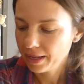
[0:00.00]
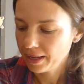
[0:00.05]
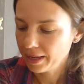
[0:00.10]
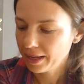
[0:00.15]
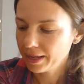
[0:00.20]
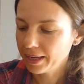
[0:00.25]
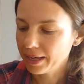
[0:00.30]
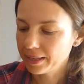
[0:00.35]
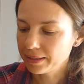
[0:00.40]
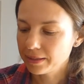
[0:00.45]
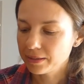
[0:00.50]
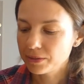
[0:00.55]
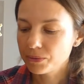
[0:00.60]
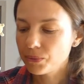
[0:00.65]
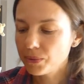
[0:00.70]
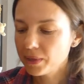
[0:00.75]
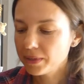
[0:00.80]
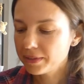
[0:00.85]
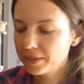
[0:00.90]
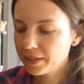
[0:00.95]
I added
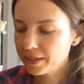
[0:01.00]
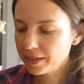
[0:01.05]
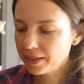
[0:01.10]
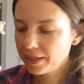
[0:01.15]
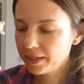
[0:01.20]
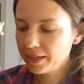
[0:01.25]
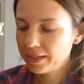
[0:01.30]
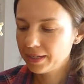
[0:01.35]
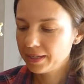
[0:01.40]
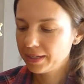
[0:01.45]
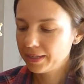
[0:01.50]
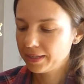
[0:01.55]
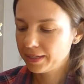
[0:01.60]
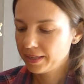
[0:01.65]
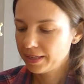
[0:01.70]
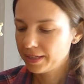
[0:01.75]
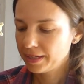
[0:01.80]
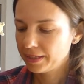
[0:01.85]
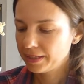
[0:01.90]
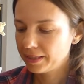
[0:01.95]
water,
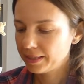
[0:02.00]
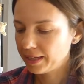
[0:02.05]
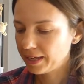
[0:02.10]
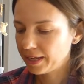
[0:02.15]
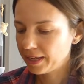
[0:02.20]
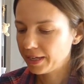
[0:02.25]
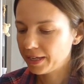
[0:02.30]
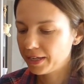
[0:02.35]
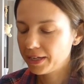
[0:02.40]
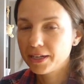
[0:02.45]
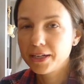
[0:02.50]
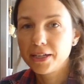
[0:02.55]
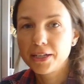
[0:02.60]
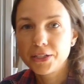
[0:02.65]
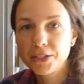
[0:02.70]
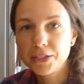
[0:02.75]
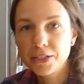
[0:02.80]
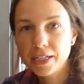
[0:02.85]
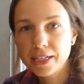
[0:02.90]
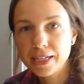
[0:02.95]
the
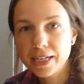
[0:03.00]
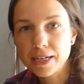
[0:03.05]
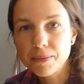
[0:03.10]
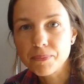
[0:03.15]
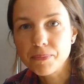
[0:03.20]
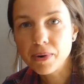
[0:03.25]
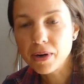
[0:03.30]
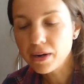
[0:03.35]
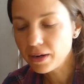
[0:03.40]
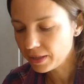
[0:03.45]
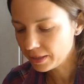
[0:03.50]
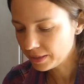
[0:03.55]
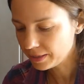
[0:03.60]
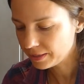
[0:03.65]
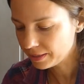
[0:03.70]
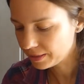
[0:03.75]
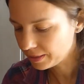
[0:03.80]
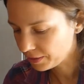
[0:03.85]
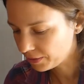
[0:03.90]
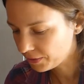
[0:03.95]
chicken
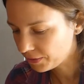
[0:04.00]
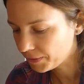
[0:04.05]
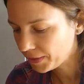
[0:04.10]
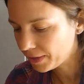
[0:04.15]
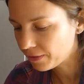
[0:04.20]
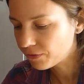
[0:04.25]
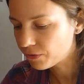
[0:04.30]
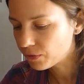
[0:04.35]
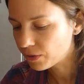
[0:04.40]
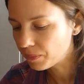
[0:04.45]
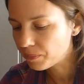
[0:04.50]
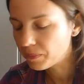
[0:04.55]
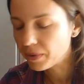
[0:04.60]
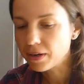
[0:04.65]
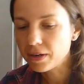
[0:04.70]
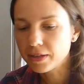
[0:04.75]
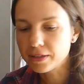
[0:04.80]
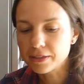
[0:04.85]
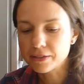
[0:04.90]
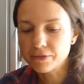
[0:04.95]
parts, the three, four
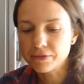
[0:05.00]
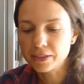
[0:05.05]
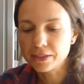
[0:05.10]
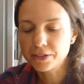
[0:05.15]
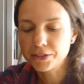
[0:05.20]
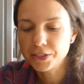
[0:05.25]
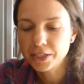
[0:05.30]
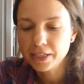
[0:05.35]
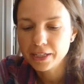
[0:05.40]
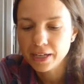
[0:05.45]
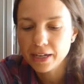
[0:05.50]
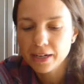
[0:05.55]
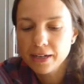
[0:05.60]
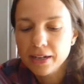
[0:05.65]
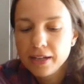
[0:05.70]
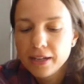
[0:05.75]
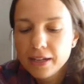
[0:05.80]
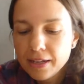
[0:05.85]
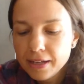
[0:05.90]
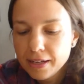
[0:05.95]
parts of the chicken,
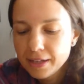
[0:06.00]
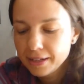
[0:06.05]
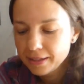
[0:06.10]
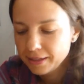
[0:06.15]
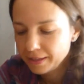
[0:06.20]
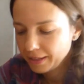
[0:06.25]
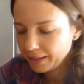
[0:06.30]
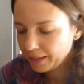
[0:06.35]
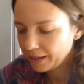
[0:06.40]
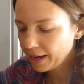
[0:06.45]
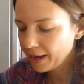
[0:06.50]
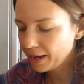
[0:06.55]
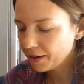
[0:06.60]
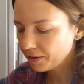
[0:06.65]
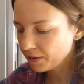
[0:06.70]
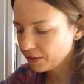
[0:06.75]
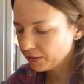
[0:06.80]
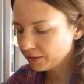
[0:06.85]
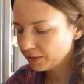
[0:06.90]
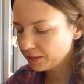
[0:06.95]
the
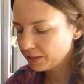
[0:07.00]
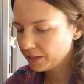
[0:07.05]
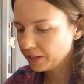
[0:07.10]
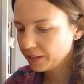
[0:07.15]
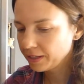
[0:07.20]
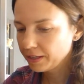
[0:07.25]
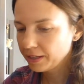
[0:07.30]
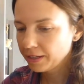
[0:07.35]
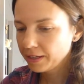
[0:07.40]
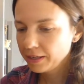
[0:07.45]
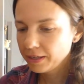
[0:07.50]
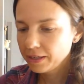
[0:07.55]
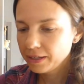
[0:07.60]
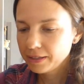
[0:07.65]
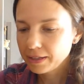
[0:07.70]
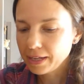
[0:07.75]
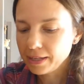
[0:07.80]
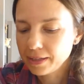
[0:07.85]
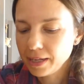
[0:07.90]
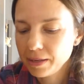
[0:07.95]
carrot
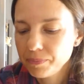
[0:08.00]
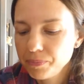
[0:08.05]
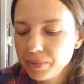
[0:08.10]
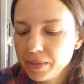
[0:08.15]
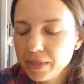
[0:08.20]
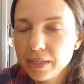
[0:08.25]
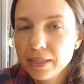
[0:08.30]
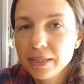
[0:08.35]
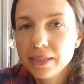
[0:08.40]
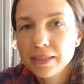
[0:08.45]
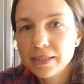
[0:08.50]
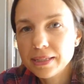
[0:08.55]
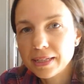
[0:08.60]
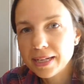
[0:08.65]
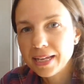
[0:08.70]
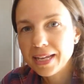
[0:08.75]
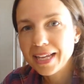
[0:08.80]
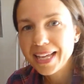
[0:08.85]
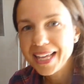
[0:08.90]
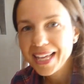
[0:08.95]
that I peeled,
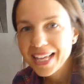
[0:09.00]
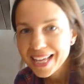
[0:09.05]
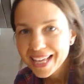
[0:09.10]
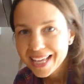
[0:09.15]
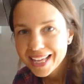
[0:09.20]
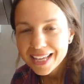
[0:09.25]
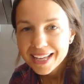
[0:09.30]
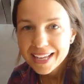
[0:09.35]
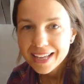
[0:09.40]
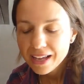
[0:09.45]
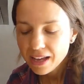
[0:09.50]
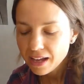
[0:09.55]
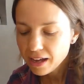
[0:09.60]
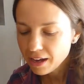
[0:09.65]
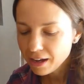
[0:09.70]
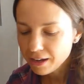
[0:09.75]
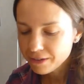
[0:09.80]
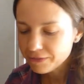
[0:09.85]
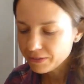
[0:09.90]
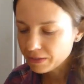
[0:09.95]

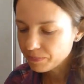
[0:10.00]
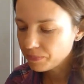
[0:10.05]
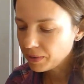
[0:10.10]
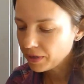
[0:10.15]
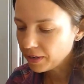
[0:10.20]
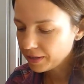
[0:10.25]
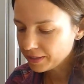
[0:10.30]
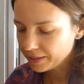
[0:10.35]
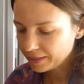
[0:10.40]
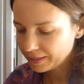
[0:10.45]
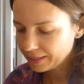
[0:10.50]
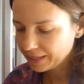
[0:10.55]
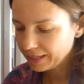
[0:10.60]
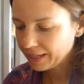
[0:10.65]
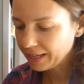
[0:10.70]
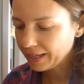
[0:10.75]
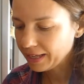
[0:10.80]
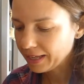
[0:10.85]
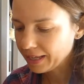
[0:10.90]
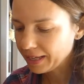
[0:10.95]
half a
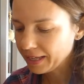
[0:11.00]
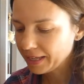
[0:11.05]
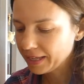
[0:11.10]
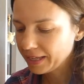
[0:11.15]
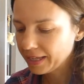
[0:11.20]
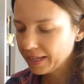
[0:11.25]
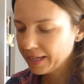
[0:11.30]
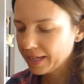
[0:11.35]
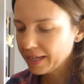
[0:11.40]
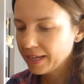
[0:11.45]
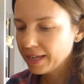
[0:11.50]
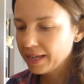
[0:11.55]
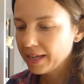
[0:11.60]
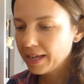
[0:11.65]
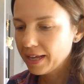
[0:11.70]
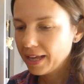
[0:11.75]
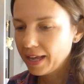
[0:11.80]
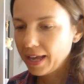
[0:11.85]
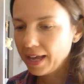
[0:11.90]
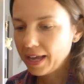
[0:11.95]
parsley,
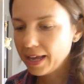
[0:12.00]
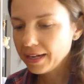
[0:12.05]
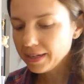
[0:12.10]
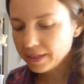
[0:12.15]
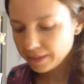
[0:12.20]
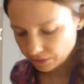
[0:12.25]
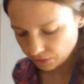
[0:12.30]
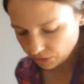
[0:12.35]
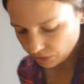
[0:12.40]
and